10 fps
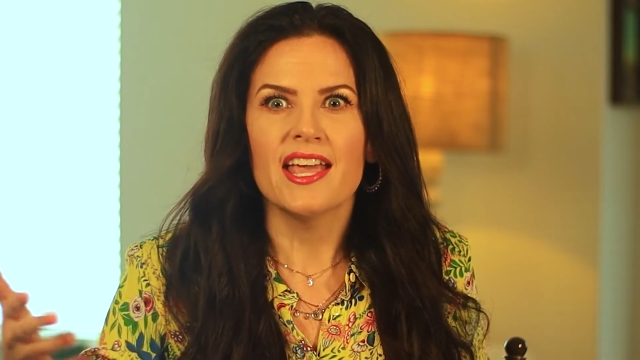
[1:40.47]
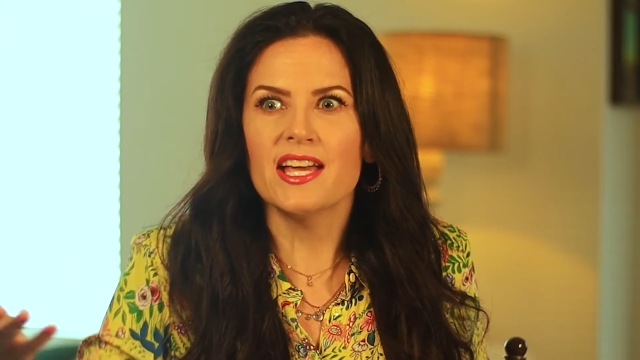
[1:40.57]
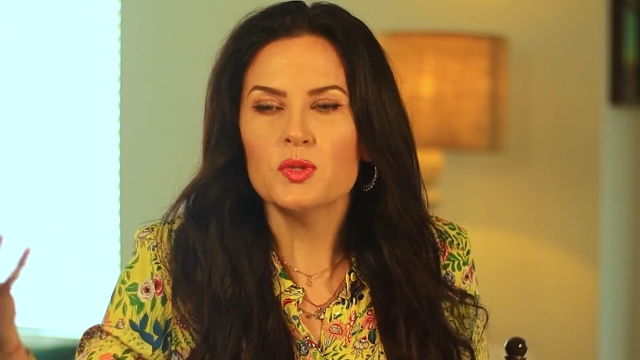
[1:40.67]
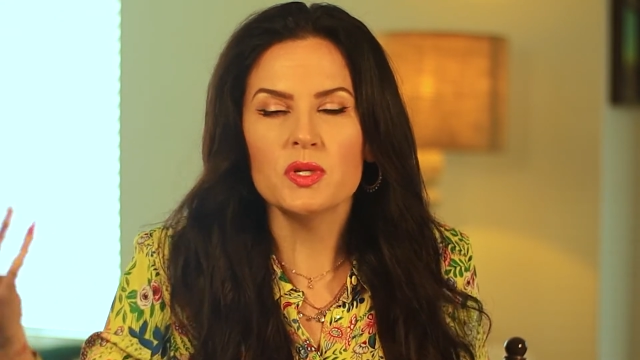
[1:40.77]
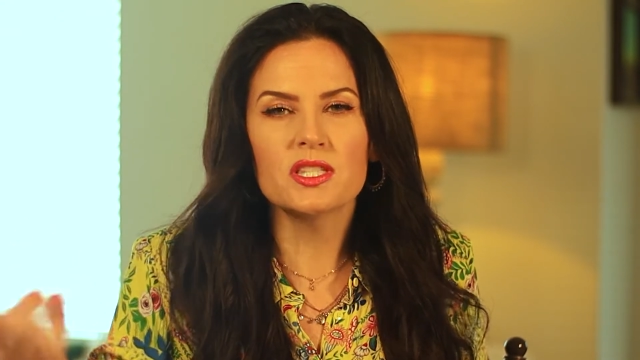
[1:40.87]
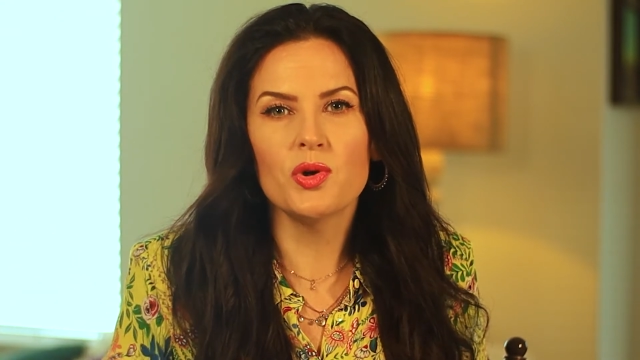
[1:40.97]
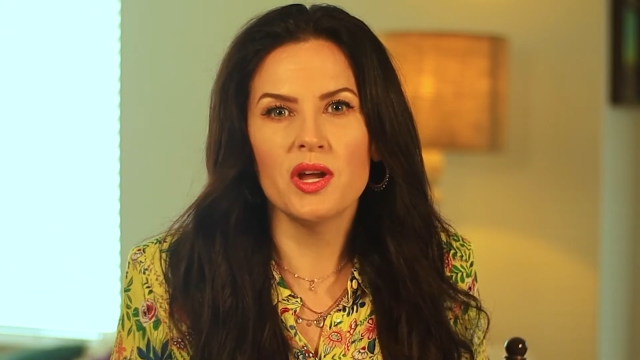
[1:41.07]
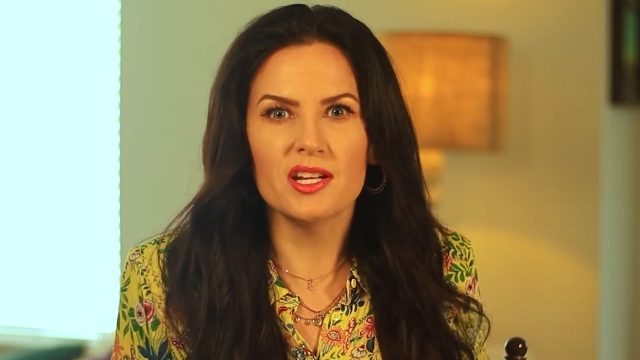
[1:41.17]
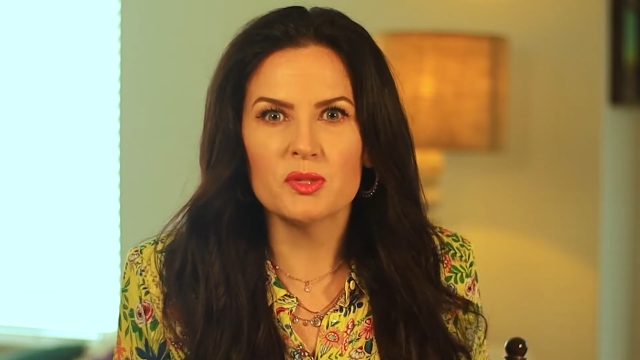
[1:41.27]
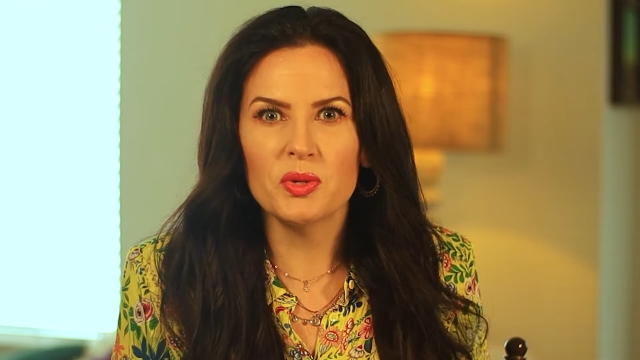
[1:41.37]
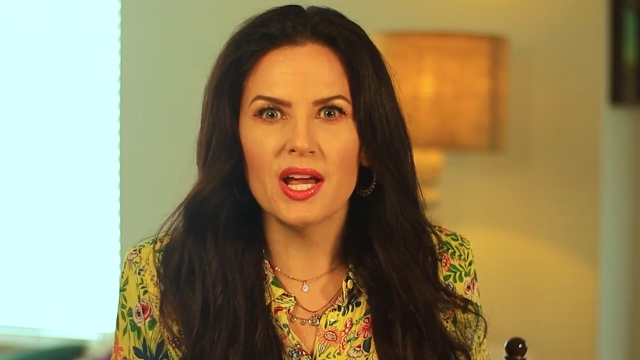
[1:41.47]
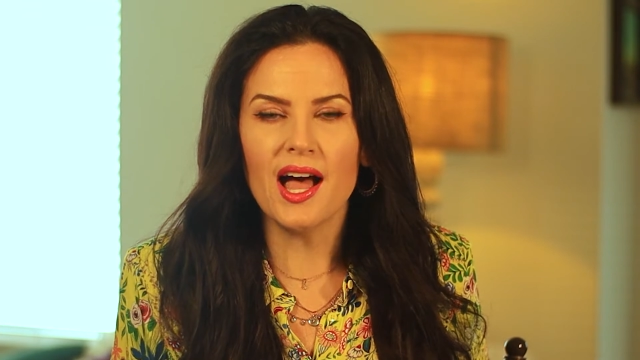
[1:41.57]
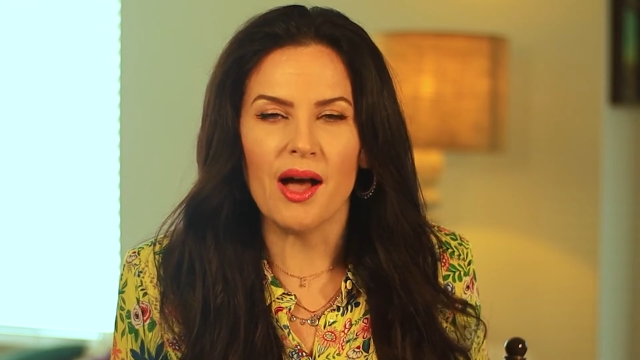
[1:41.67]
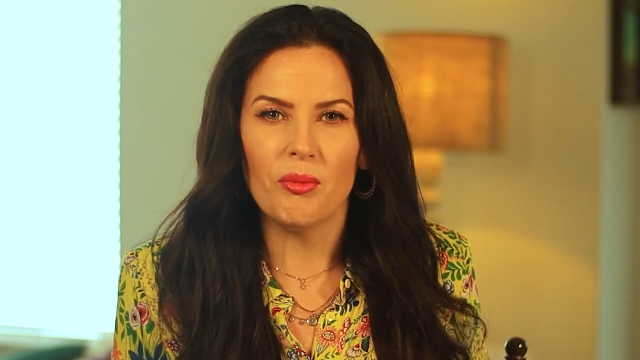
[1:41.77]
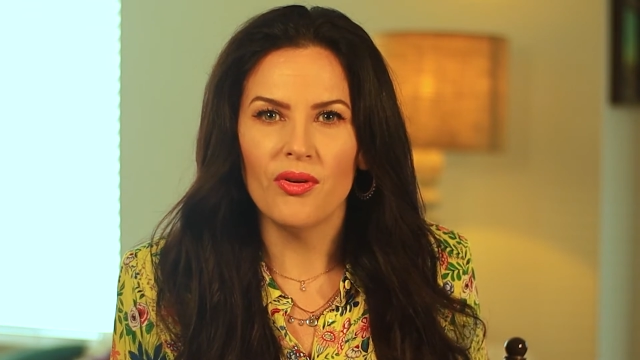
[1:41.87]
guess what's going to spring
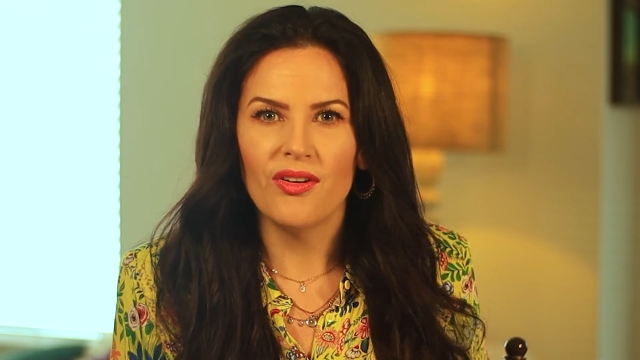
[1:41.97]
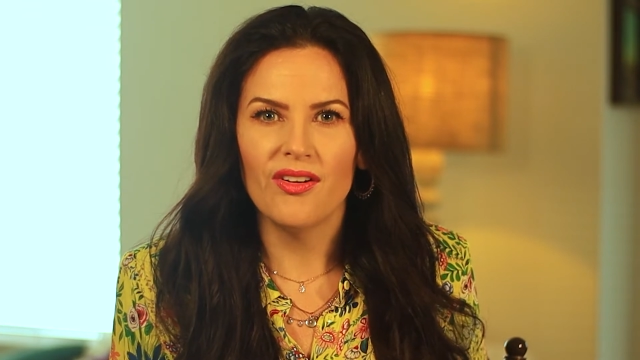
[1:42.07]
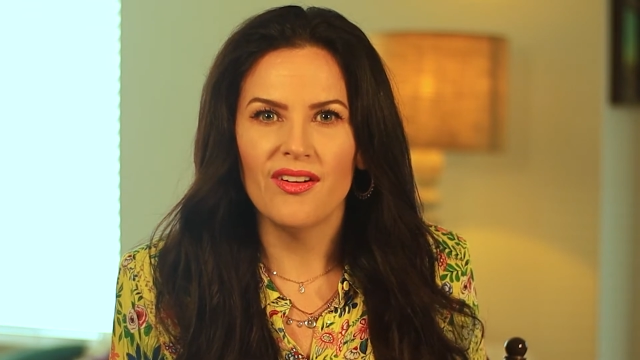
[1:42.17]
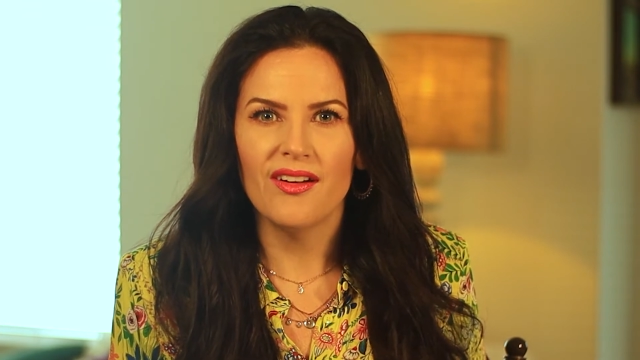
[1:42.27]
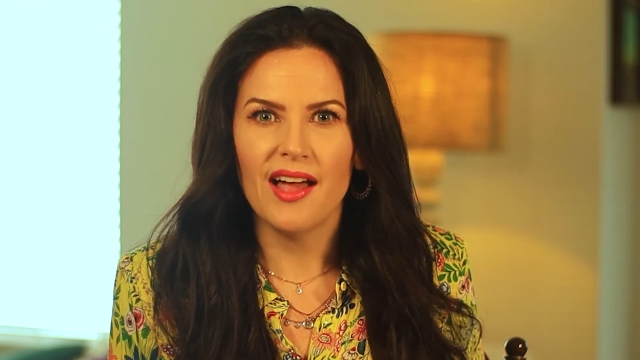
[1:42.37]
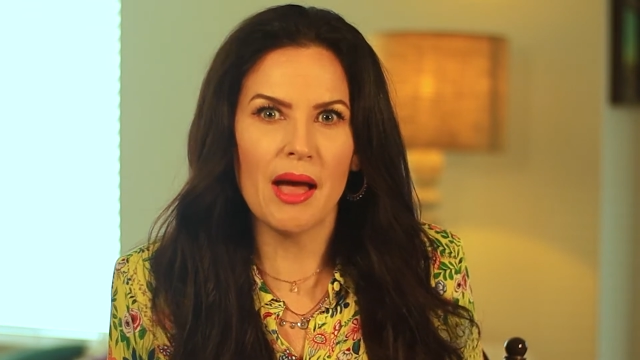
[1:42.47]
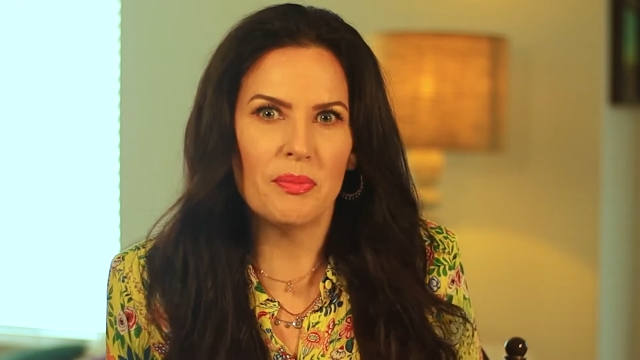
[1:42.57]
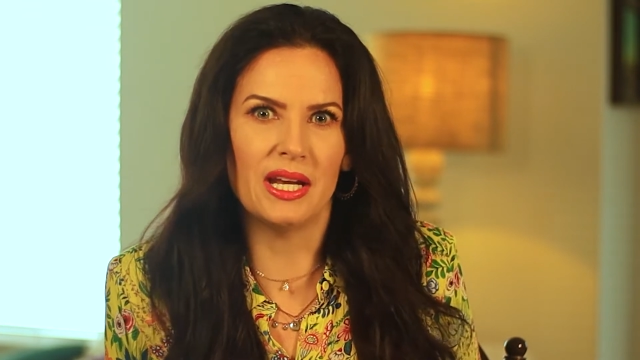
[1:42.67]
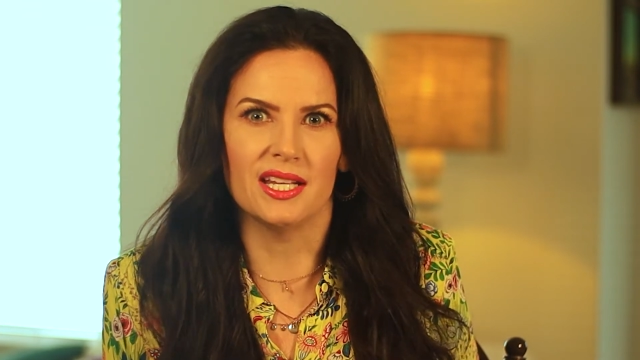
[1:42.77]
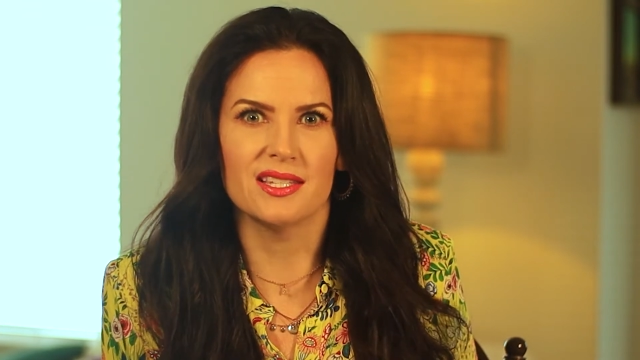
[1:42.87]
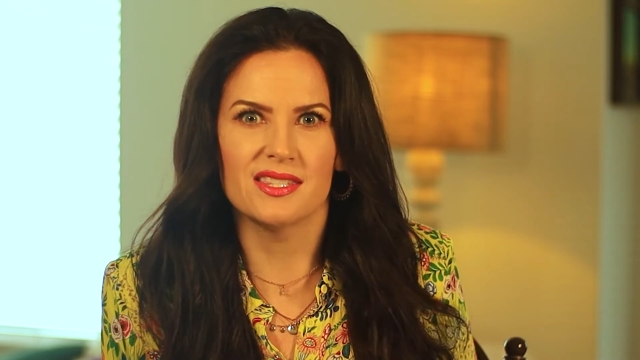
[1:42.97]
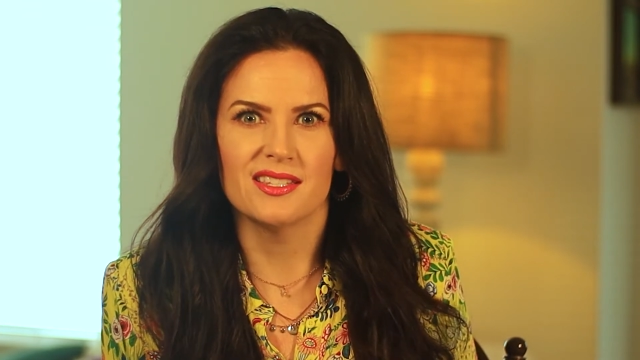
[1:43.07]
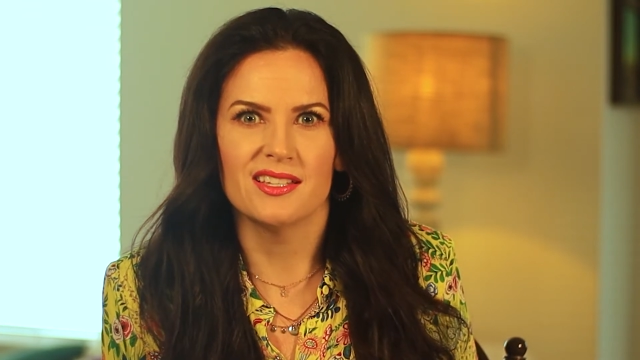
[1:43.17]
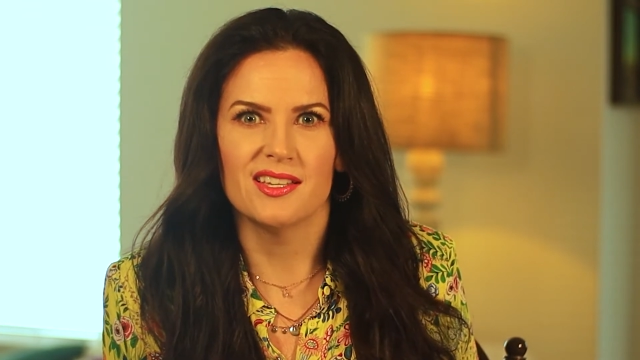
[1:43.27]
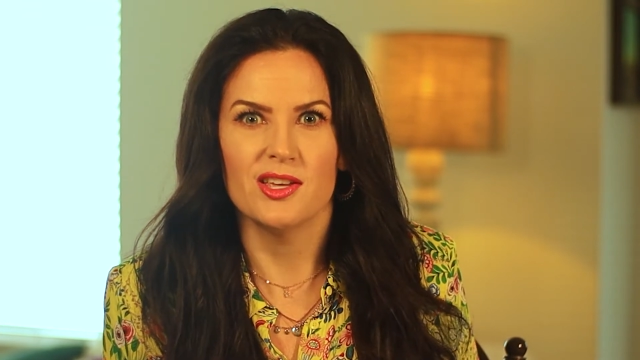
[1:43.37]
up? Happiness.